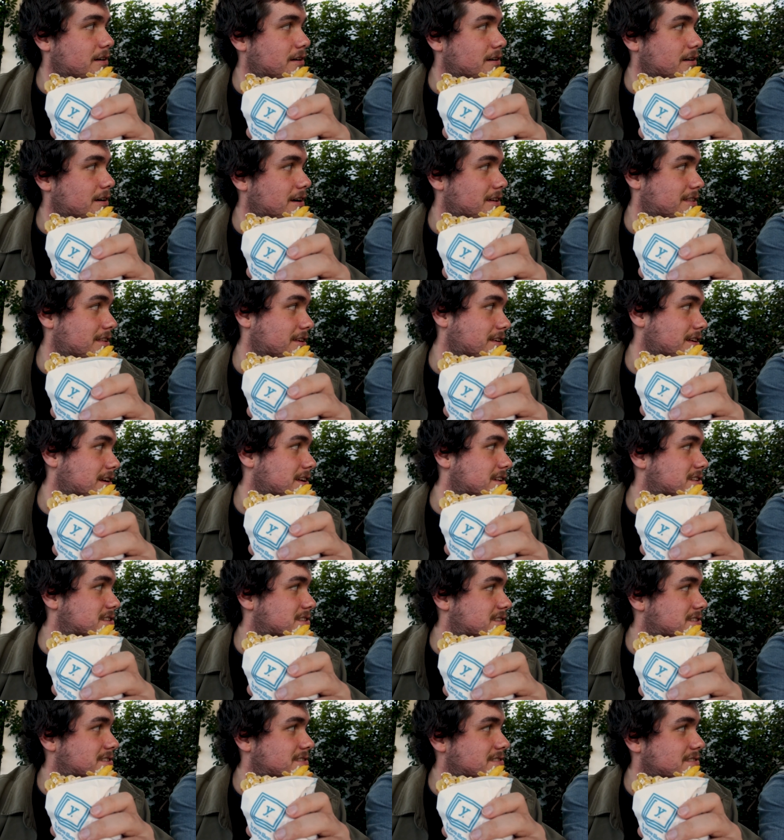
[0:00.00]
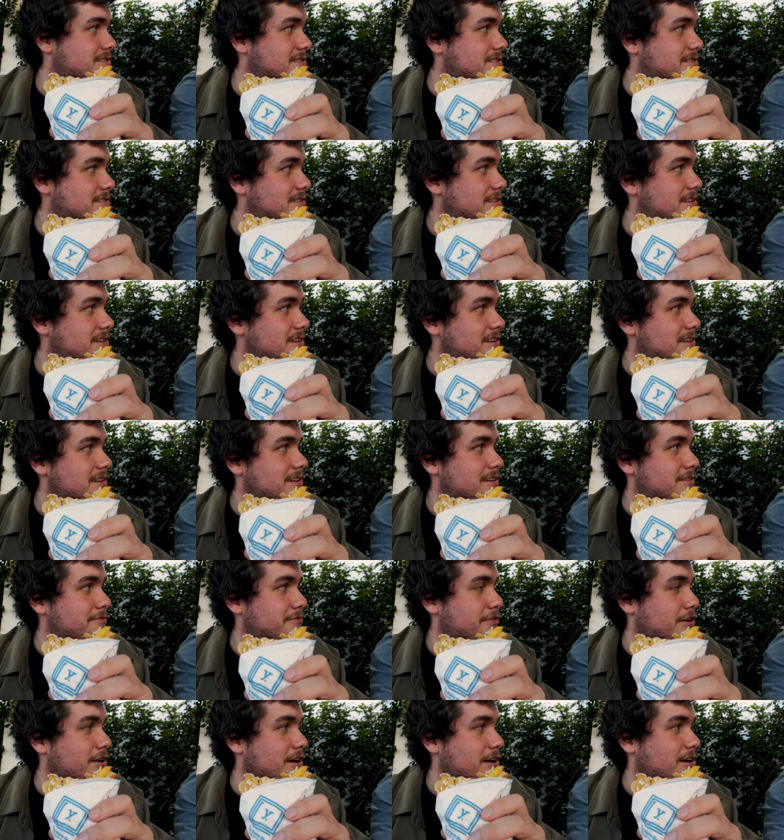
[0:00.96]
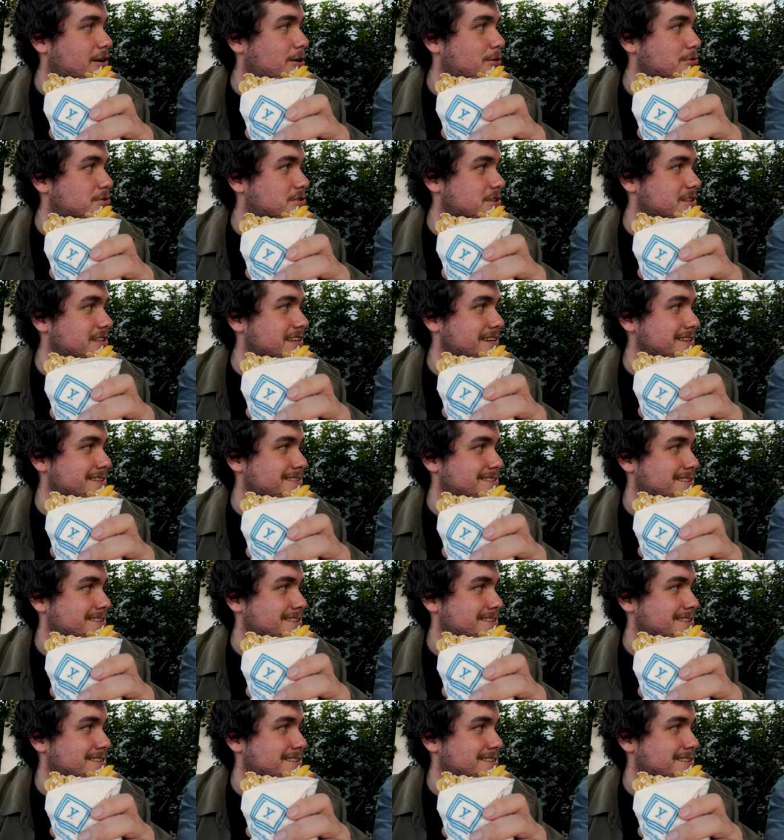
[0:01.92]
I think that's very culturally